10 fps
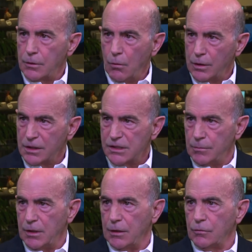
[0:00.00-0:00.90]
no one can see
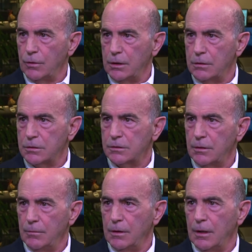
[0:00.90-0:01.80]
beyond three years. Mm
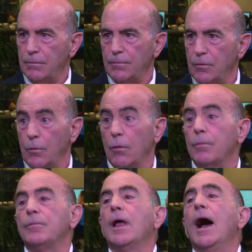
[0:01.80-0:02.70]
-hmm. I mean, I, uh,
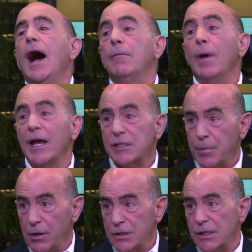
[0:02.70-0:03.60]
uh, I, my
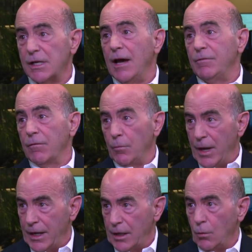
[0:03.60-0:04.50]
experience is I've never
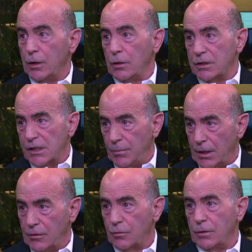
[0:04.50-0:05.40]
met anyone Difficult. who can see
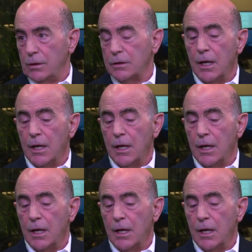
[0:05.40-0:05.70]
beyond three years,